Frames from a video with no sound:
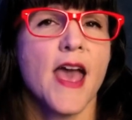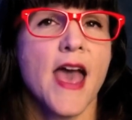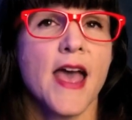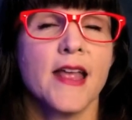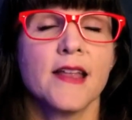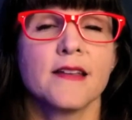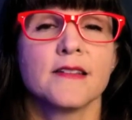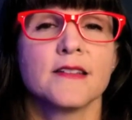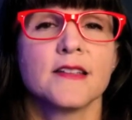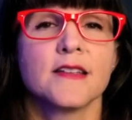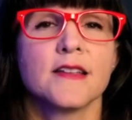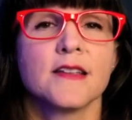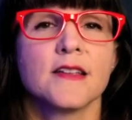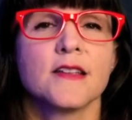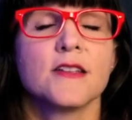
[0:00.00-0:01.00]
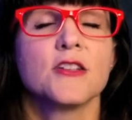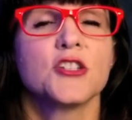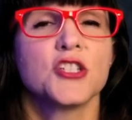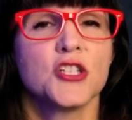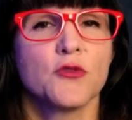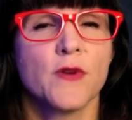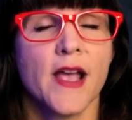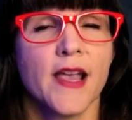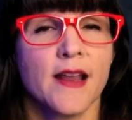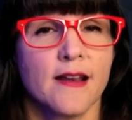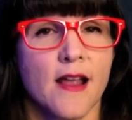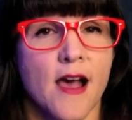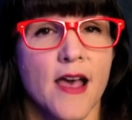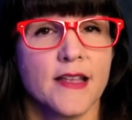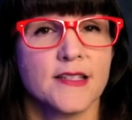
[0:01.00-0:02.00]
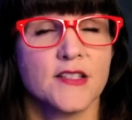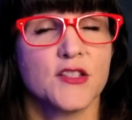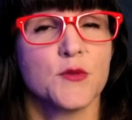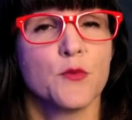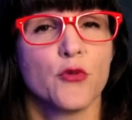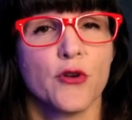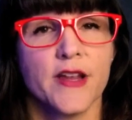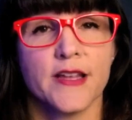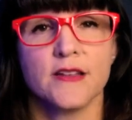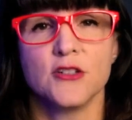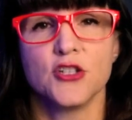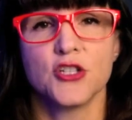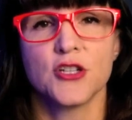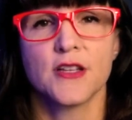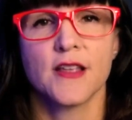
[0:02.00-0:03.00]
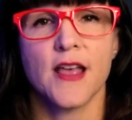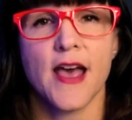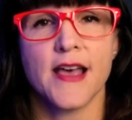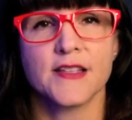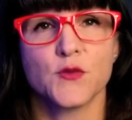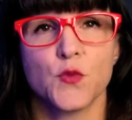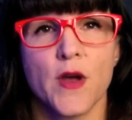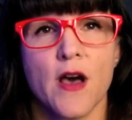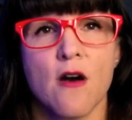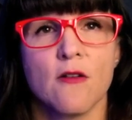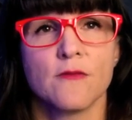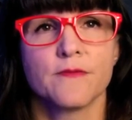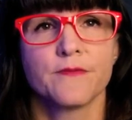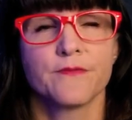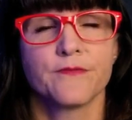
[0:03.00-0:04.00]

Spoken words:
and she recognized the bridge as well.